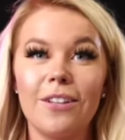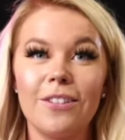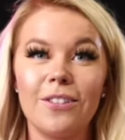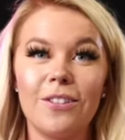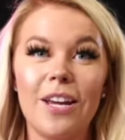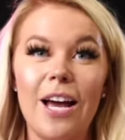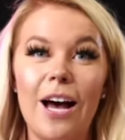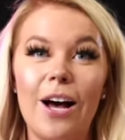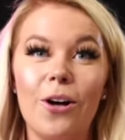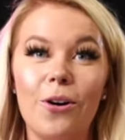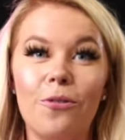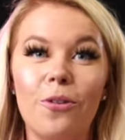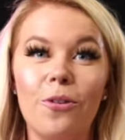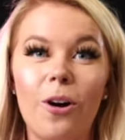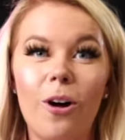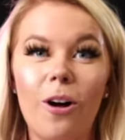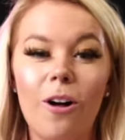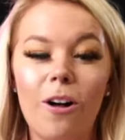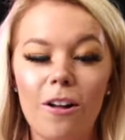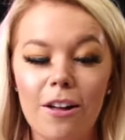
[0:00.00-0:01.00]
So yeah,
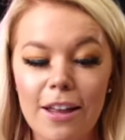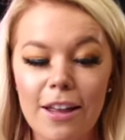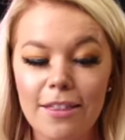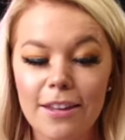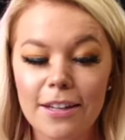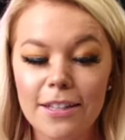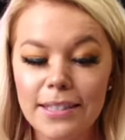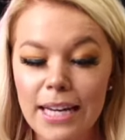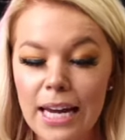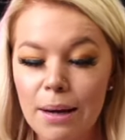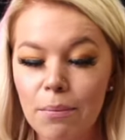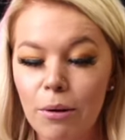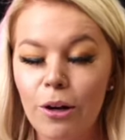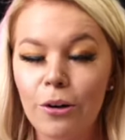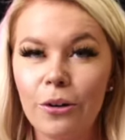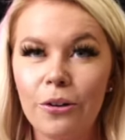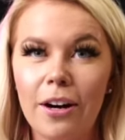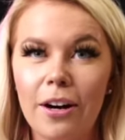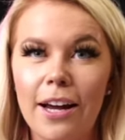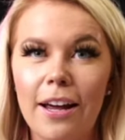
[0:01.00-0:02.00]
overall, these came
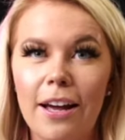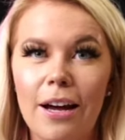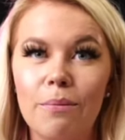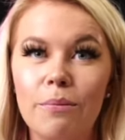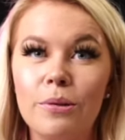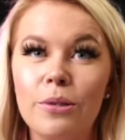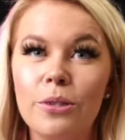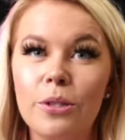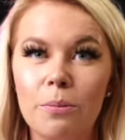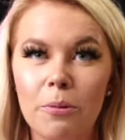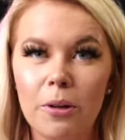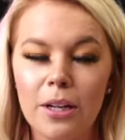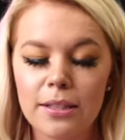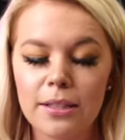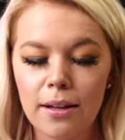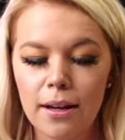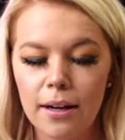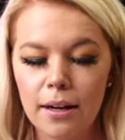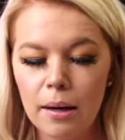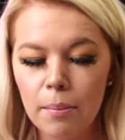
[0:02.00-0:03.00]
out great. I'm super
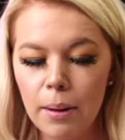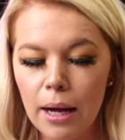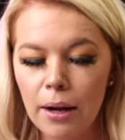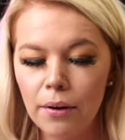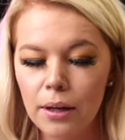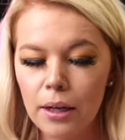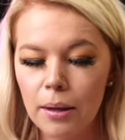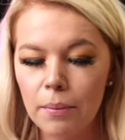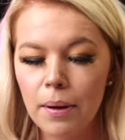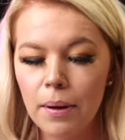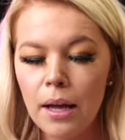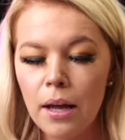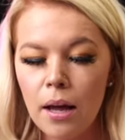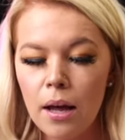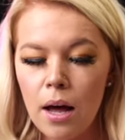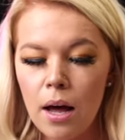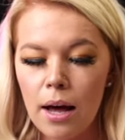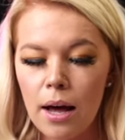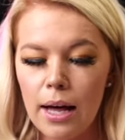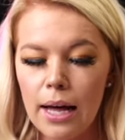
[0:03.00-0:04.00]
excited about them.
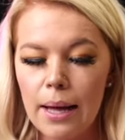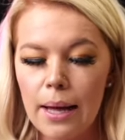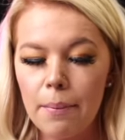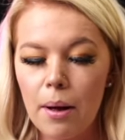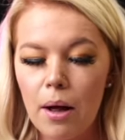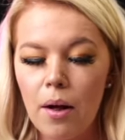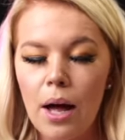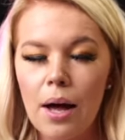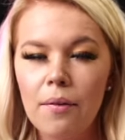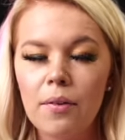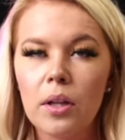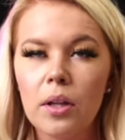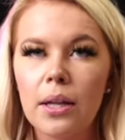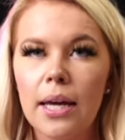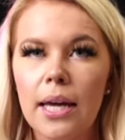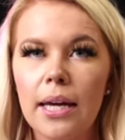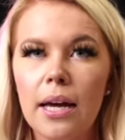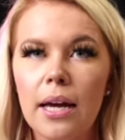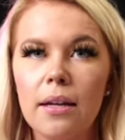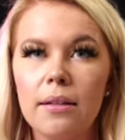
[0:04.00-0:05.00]
Um, I'll have a
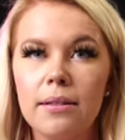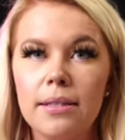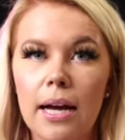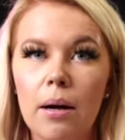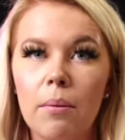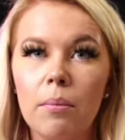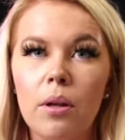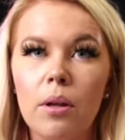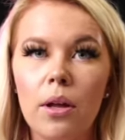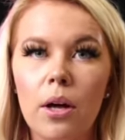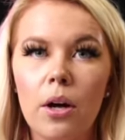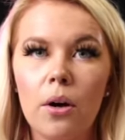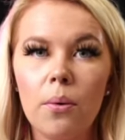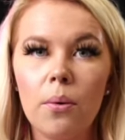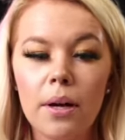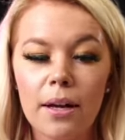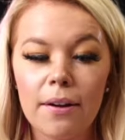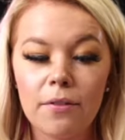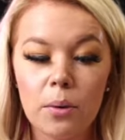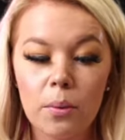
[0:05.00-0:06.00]
link down
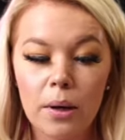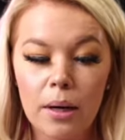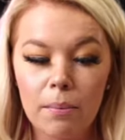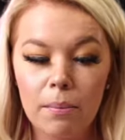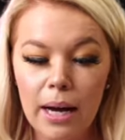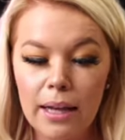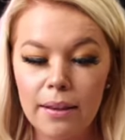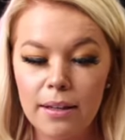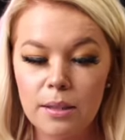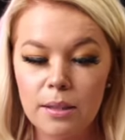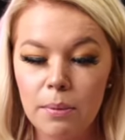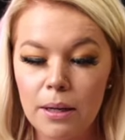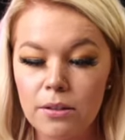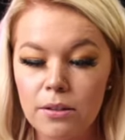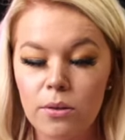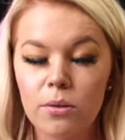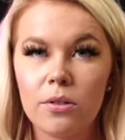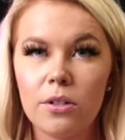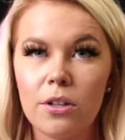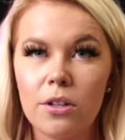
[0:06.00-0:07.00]
below if you want to buy these
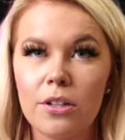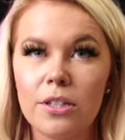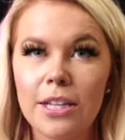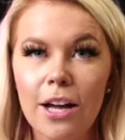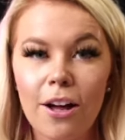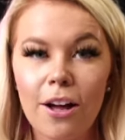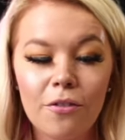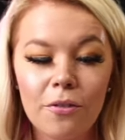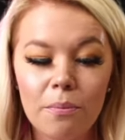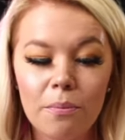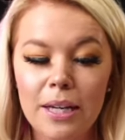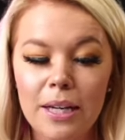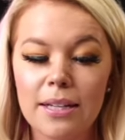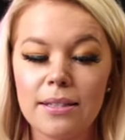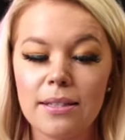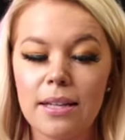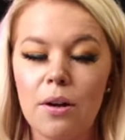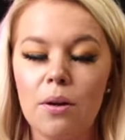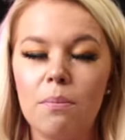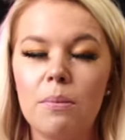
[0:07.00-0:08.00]
puzzles yourself
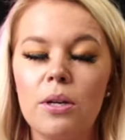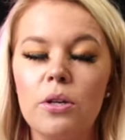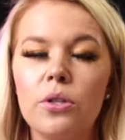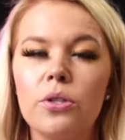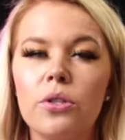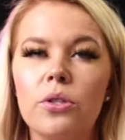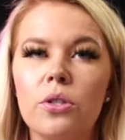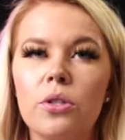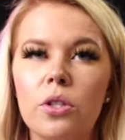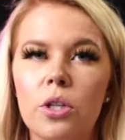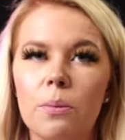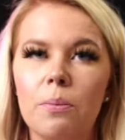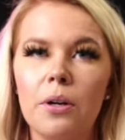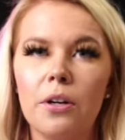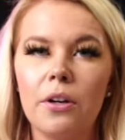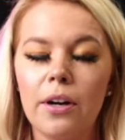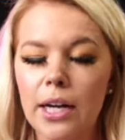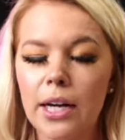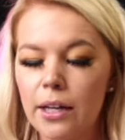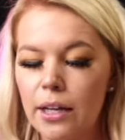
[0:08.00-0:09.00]
because they would be
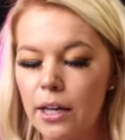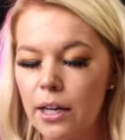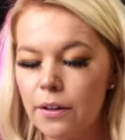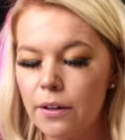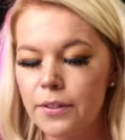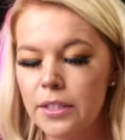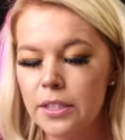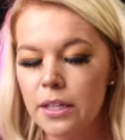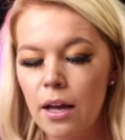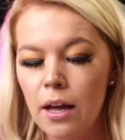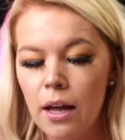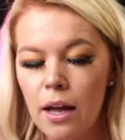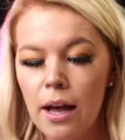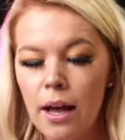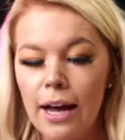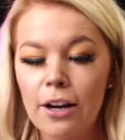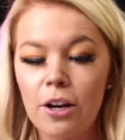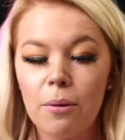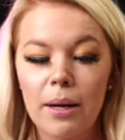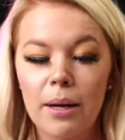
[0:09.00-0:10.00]
super great gifts.
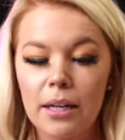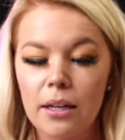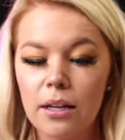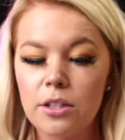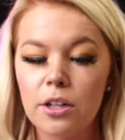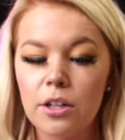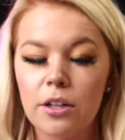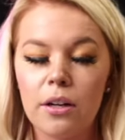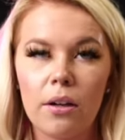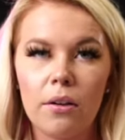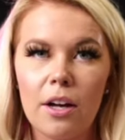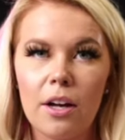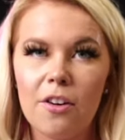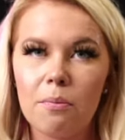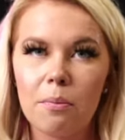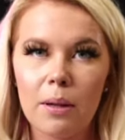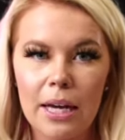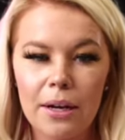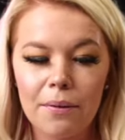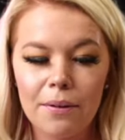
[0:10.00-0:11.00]
I know my kids are going to
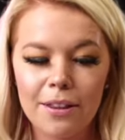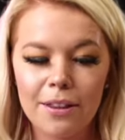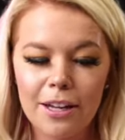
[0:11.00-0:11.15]
love playing